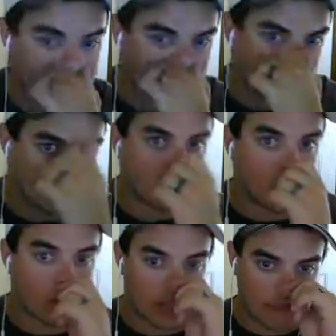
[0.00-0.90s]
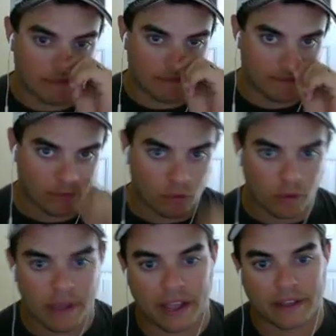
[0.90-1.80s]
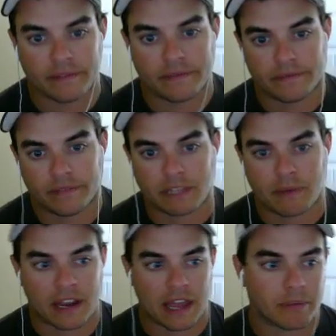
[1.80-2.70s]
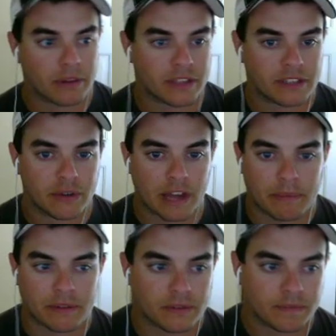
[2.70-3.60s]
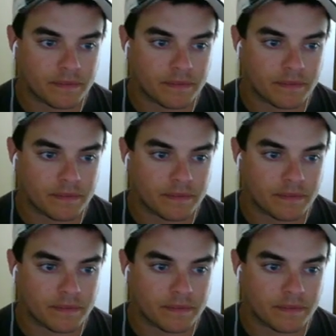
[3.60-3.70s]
so 2-goal game. We're back. Let's make it happen. Let's see what happens.